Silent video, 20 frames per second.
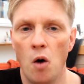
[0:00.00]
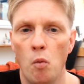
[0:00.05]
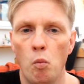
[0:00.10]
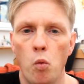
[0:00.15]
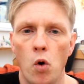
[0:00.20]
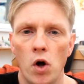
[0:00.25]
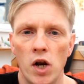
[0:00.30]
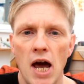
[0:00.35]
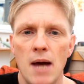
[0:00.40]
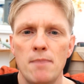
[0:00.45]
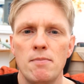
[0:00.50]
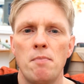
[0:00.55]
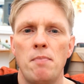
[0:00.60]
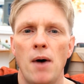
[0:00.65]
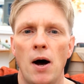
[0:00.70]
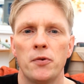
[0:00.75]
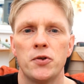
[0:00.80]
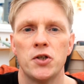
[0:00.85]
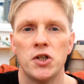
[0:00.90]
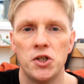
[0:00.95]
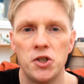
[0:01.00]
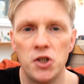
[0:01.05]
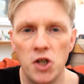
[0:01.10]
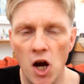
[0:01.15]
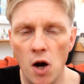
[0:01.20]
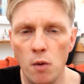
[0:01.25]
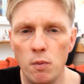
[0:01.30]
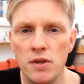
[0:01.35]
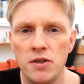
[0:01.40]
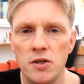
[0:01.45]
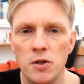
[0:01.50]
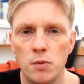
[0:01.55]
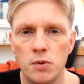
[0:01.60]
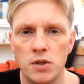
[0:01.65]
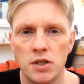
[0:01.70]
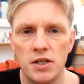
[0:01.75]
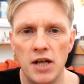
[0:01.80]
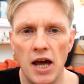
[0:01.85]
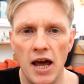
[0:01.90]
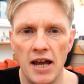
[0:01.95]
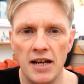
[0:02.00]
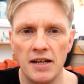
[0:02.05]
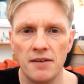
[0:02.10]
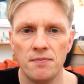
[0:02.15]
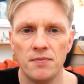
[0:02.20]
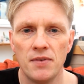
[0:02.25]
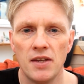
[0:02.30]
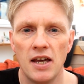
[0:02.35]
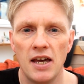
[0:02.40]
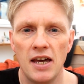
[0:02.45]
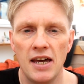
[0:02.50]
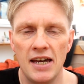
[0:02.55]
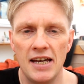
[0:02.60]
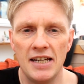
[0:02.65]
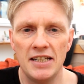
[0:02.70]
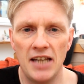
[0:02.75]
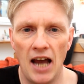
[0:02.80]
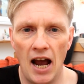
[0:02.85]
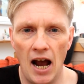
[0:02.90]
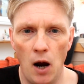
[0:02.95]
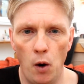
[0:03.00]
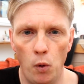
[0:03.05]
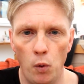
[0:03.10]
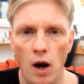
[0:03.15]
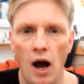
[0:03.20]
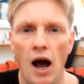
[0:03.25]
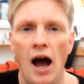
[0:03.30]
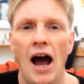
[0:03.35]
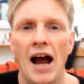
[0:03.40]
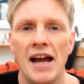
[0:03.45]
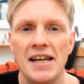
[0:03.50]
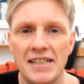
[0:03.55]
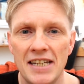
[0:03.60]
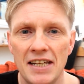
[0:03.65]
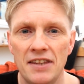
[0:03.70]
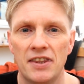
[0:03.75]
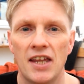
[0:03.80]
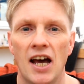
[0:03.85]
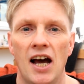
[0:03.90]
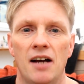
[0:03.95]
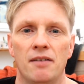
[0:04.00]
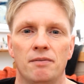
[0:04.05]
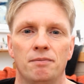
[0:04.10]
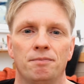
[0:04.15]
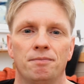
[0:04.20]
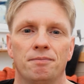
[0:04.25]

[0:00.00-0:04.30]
And what I'm about to share with you today is how I did that.